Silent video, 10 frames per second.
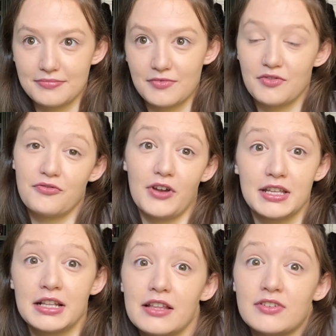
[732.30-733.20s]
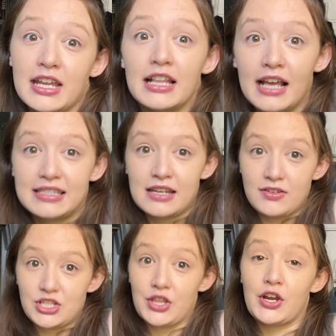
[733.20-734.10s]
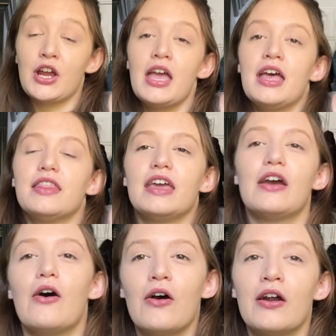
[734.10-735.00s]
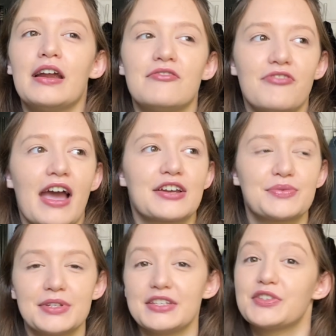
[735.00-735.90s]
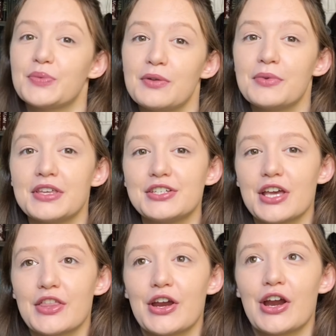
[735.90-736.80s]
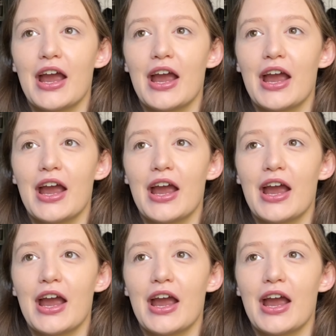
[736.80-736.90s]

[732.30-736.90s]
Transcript: fucking the living daylights out of each other, they are, in fact, really sweet with each other,